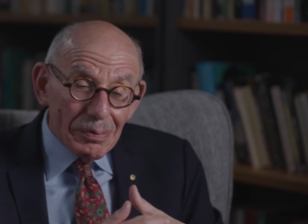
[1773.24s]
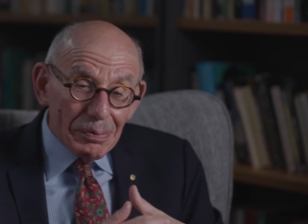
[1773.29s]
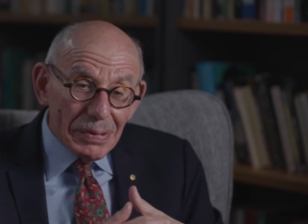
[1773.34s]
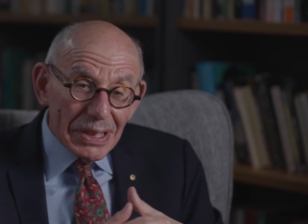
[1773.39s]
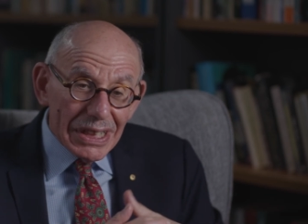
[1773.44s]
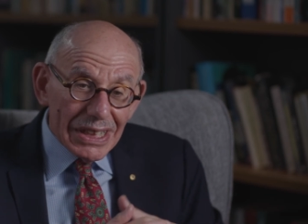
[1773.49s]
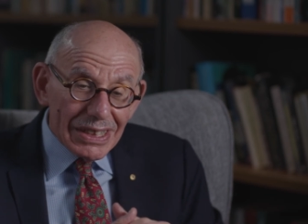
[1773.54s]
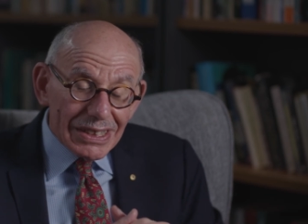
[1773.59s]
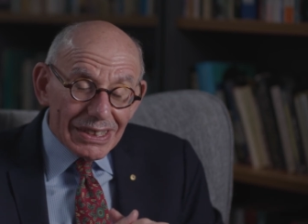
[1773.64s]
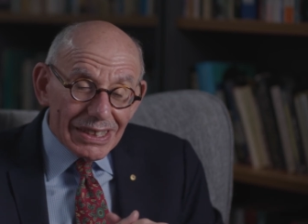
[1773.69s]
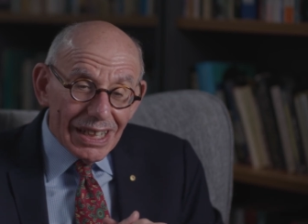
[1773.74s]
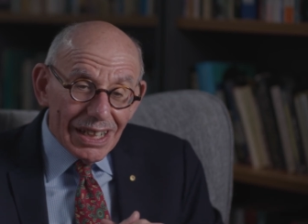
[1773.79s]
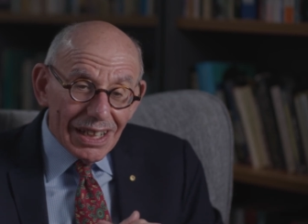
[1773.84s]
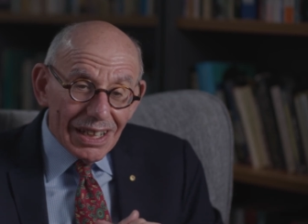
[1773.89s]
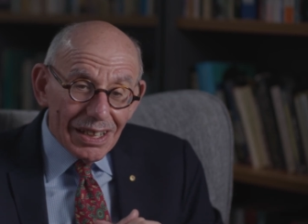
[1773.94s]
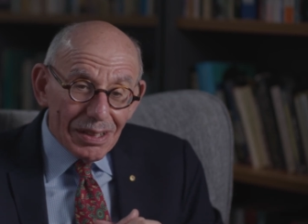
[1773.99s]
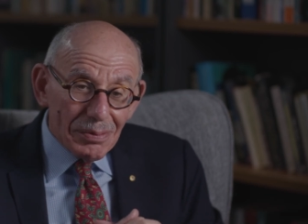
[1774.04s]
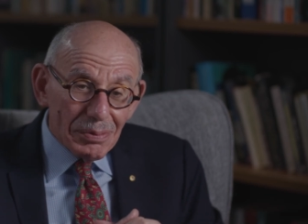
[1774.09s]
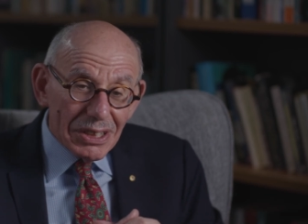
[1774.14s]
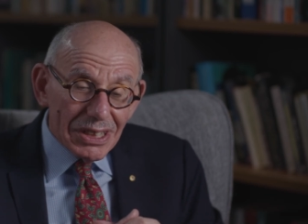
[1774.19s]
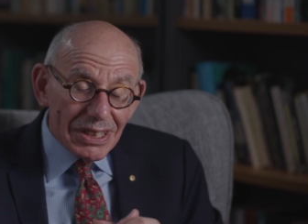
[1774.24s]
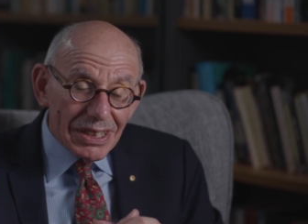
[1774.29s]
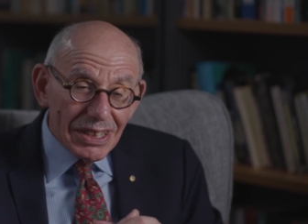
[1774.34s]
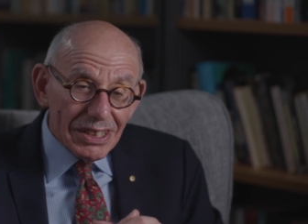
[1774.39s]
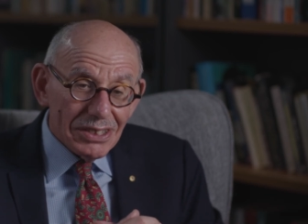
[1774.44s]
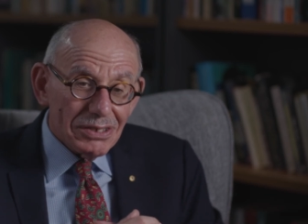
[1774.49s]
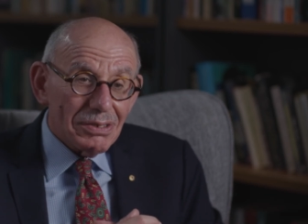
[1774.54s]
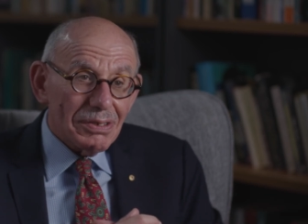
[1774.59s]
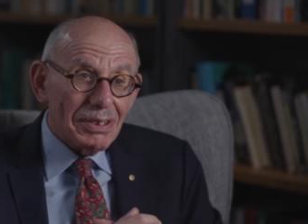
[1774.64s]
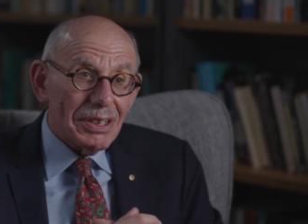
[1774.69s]
been a time in
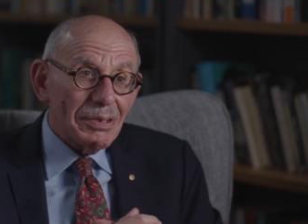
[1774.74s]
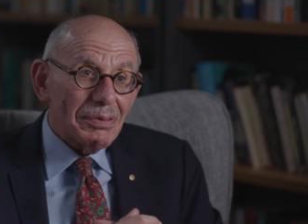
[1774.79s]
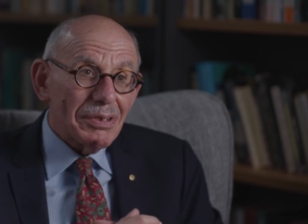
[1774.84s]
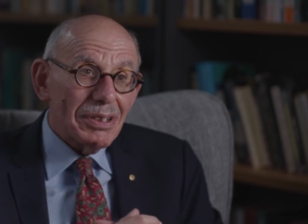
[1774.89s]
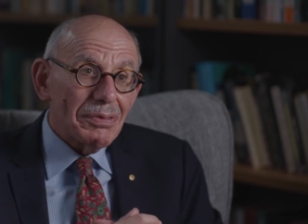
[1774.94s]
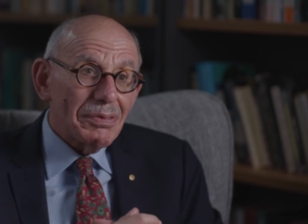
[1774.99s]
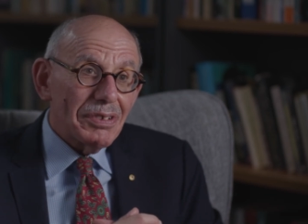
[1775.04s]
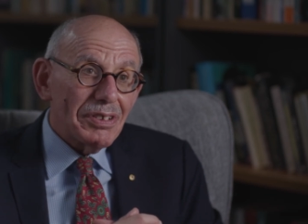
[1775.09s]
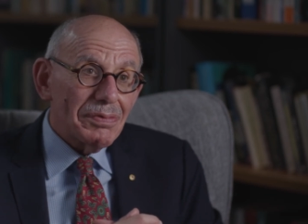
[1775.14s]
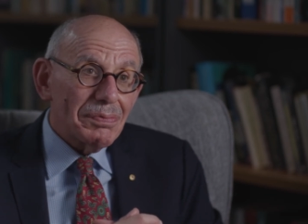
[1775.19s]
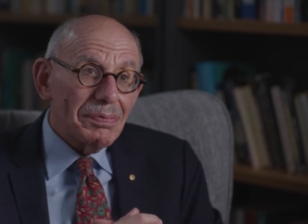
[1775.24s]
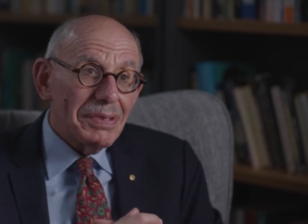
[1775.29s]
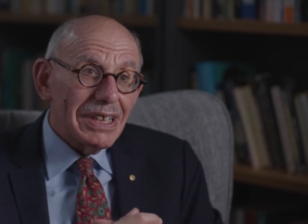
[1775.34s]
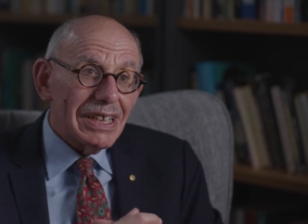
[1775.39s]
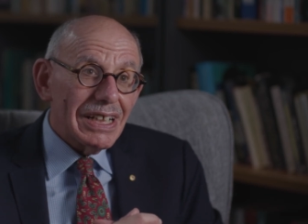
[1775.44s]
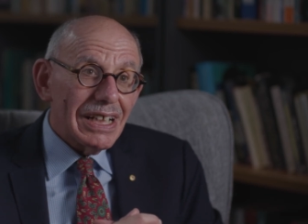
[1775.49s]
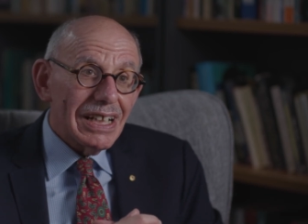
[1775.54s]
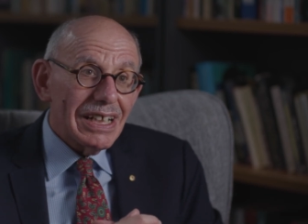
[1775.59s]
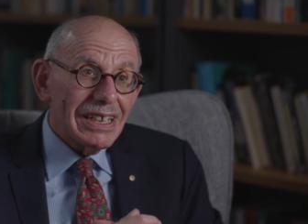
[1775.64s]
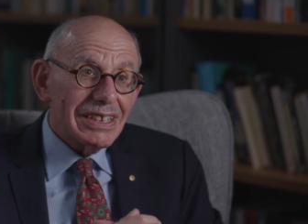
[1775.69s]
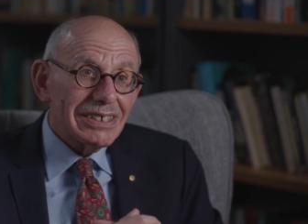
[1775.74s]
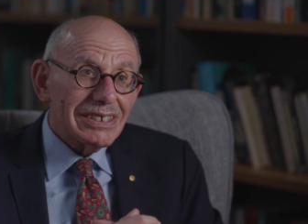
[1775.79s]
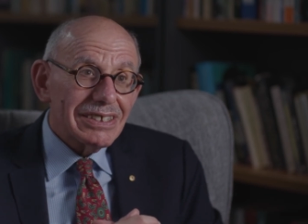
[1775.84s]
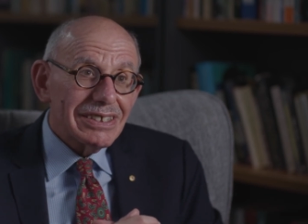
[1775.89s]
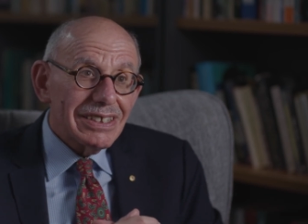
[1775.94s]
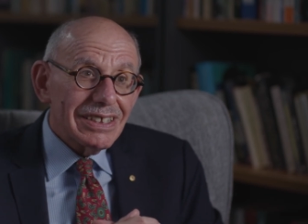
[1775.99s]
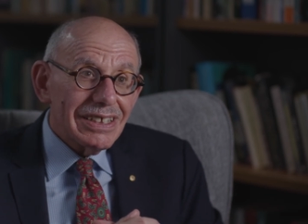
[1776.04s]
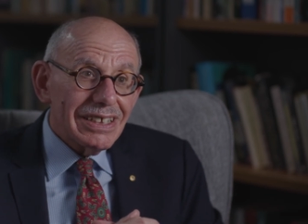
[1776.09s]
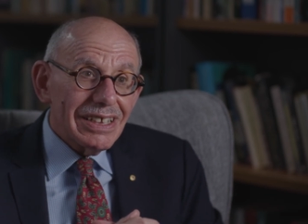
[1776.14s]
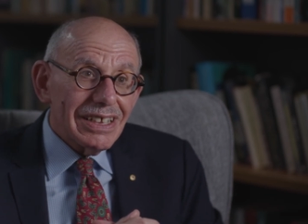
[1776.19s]
history when we've been
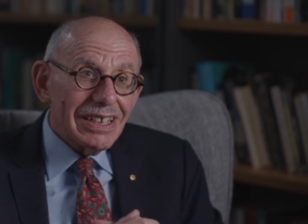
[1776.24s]
as